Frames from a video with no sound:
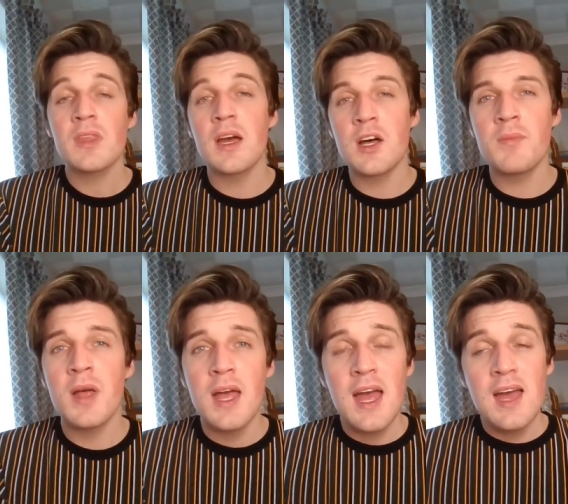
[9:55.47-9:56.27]
Um,
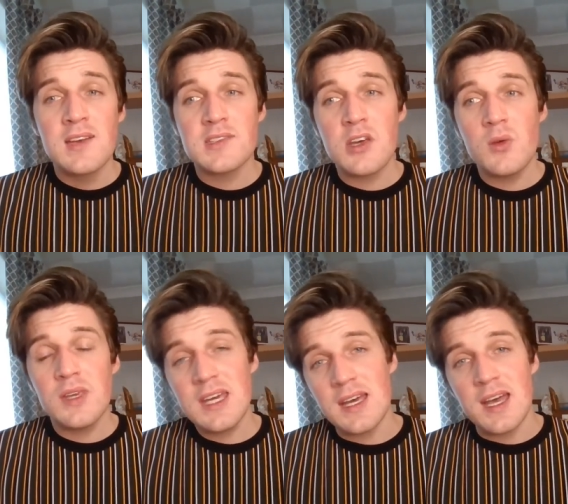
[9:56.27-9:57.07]
so
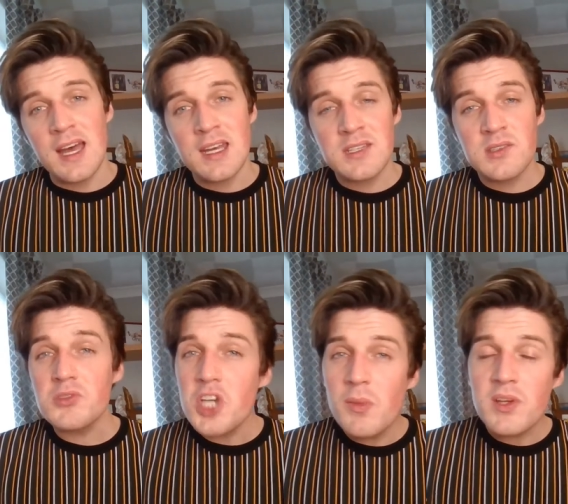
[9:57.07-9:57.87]
yeah, and there's
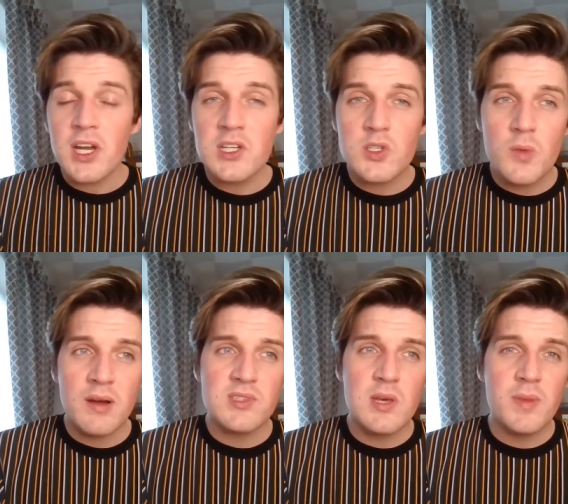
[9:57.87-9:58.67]
not too much I can do
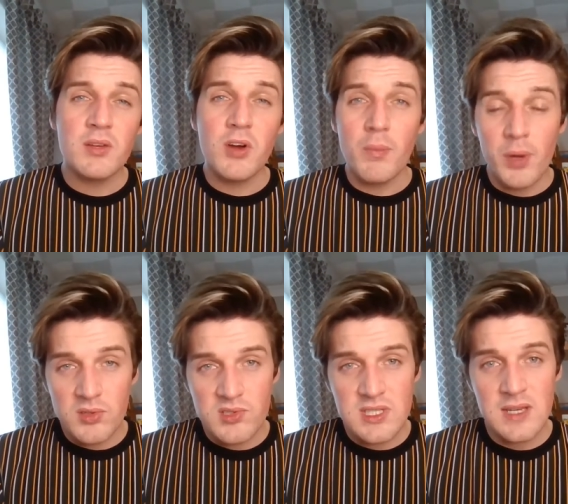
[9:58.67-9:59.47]
about it, but there are
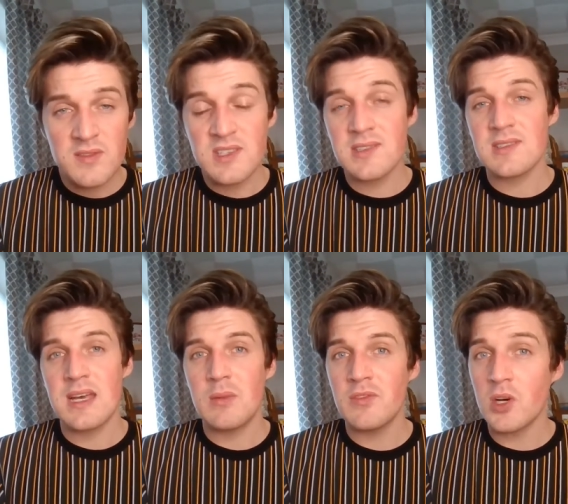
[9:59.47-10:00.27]
positives. As I
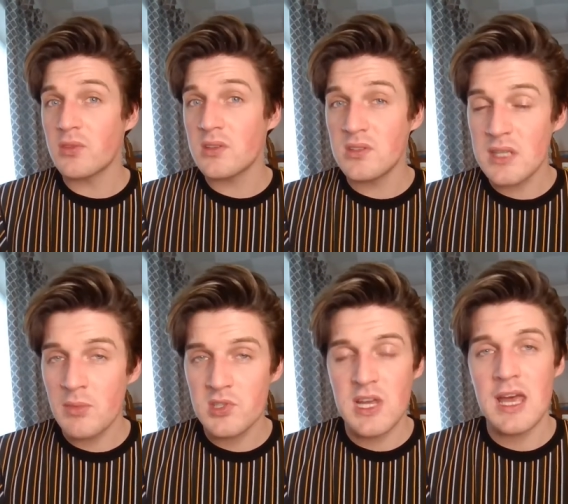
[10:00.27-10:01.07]
say, we've got rid of the
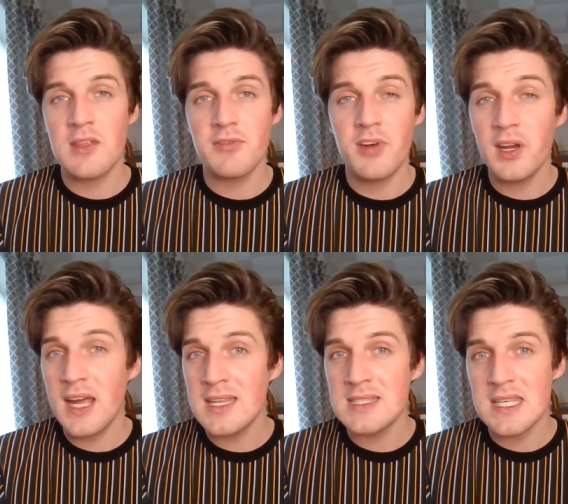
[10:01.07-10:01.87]
damaged hair, the fine
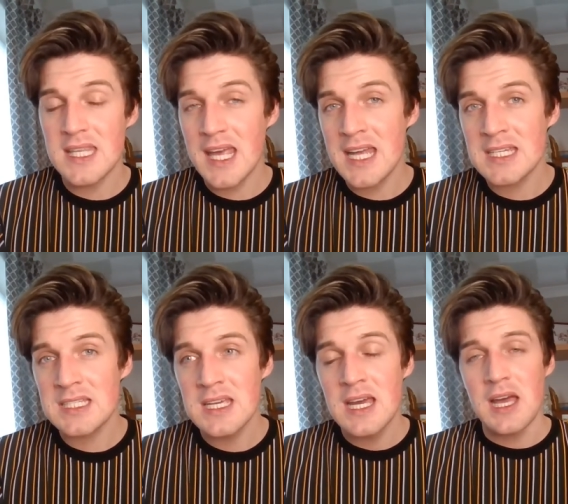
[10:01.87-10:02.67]
ends at the end.